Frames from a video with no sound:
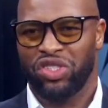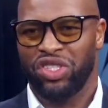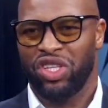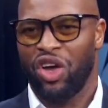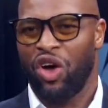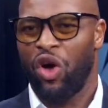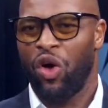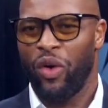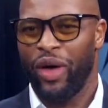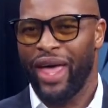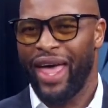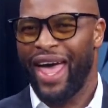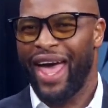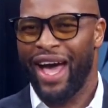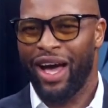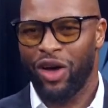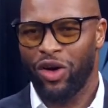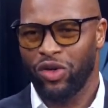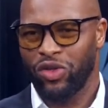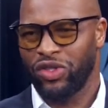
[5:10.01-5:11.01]
the whole
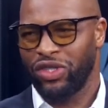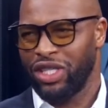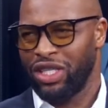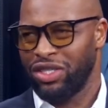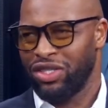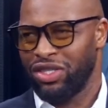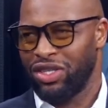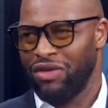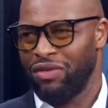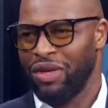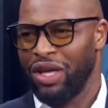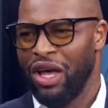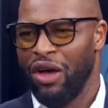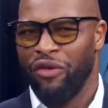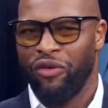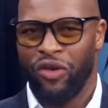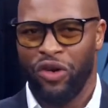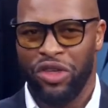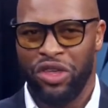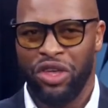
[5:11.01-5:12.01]
ecosystem
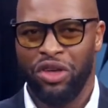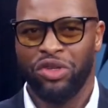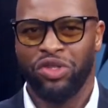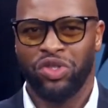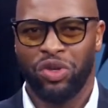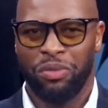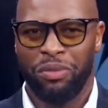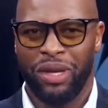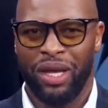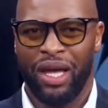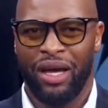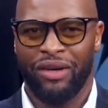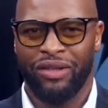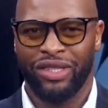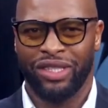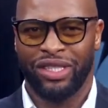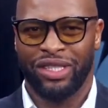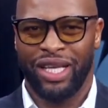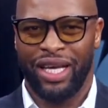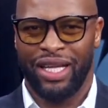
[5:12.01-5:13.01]
for you to be able to
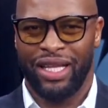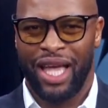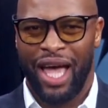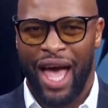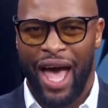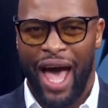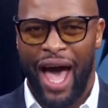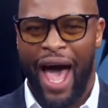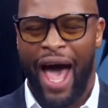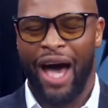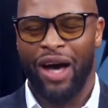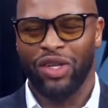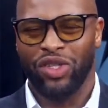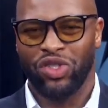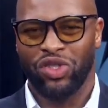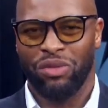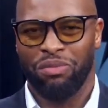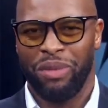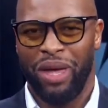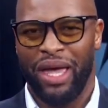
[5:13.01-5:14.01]
understand how
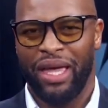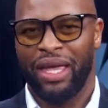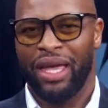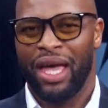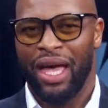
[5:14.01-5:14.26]
to